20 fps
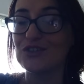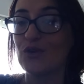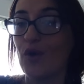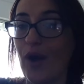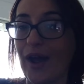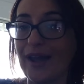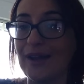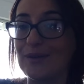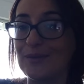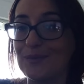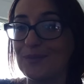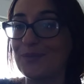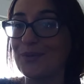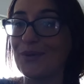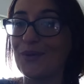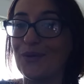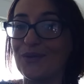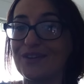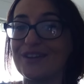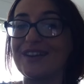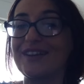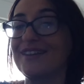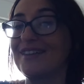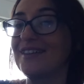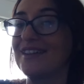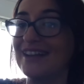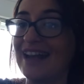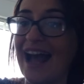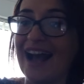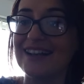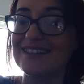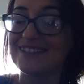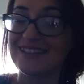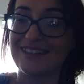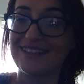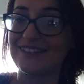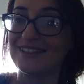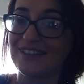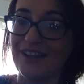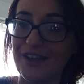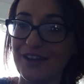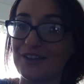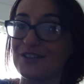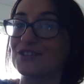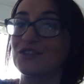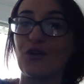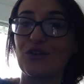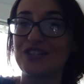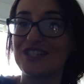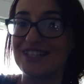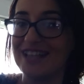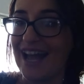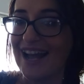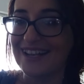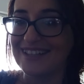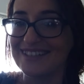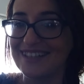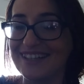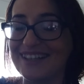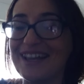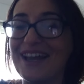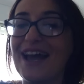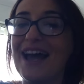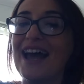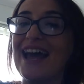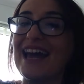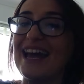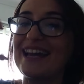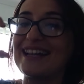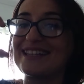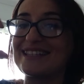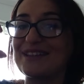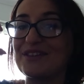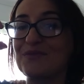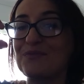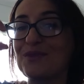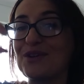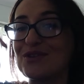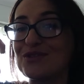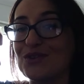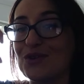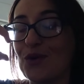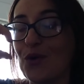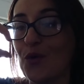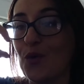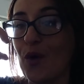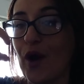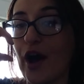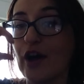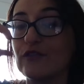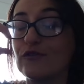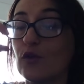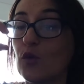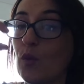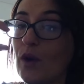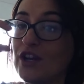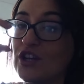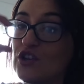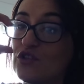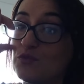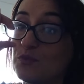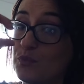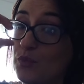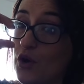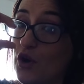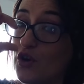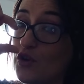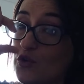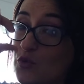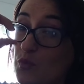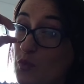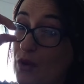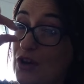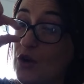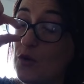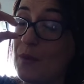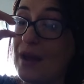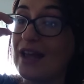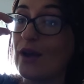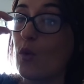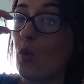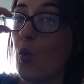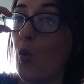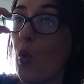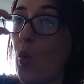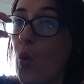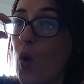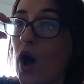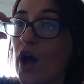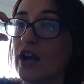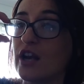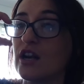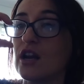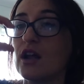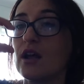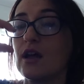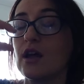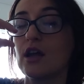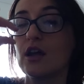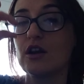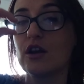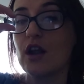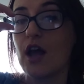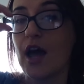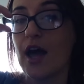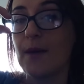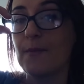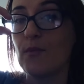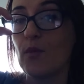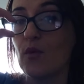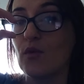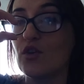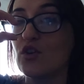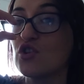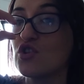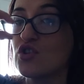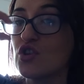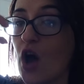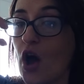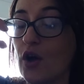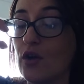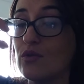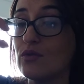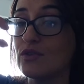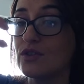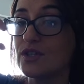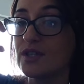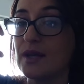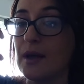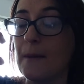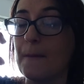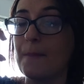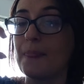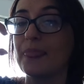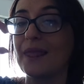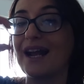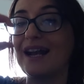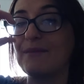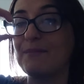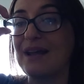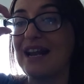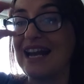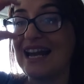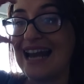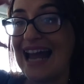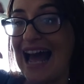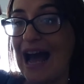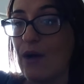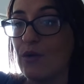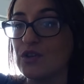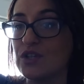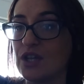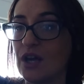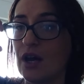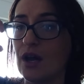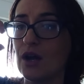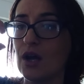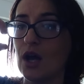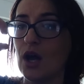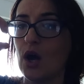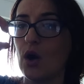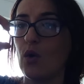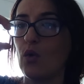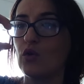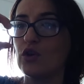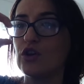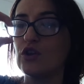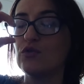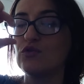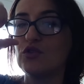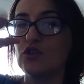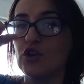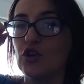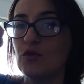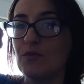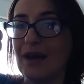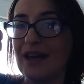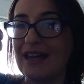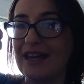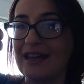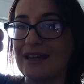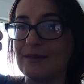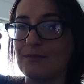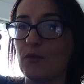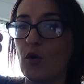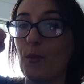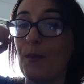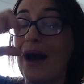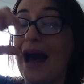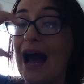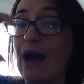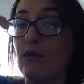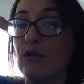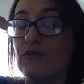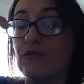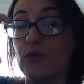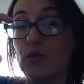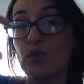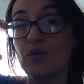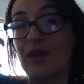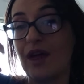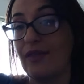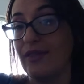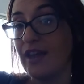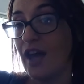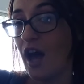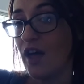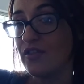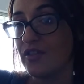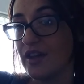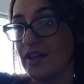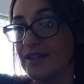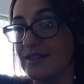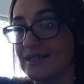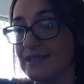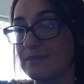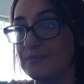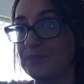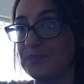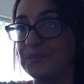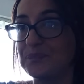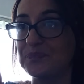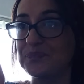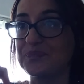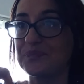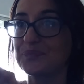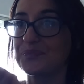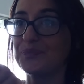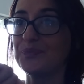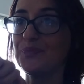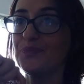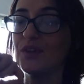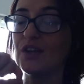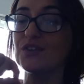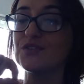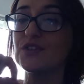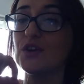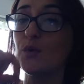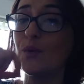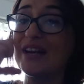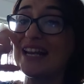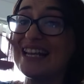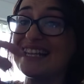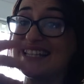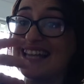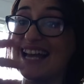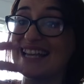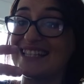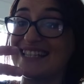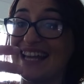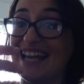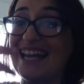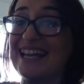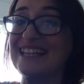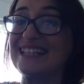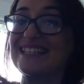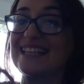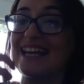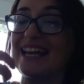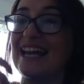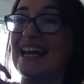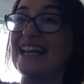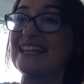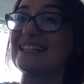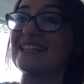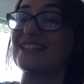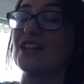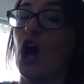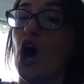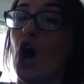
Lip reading: try and put on an accent like a Scottish accent. It's a musical word for when you make one note a bit louder or you make it more powerful than the others. So when he says it, he says